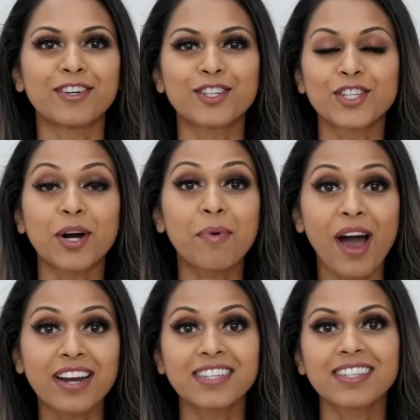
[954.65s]
just start
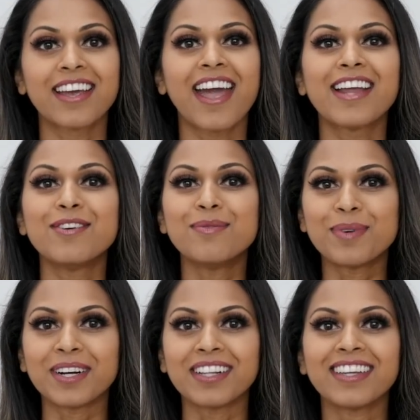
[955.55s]
practicing and you
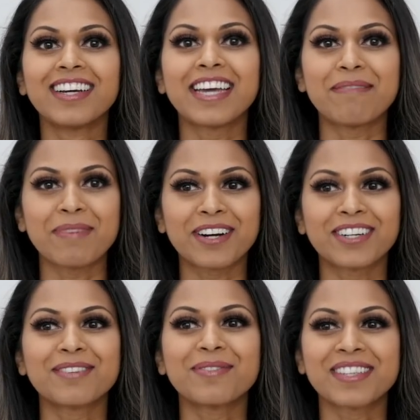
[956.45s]
will get
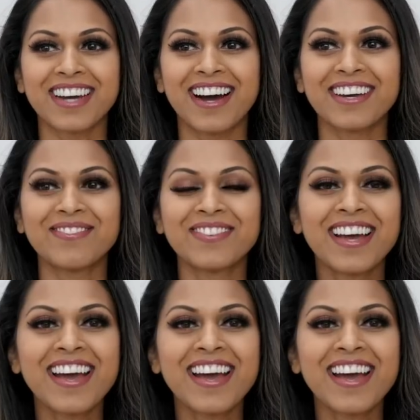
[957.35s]
better with time.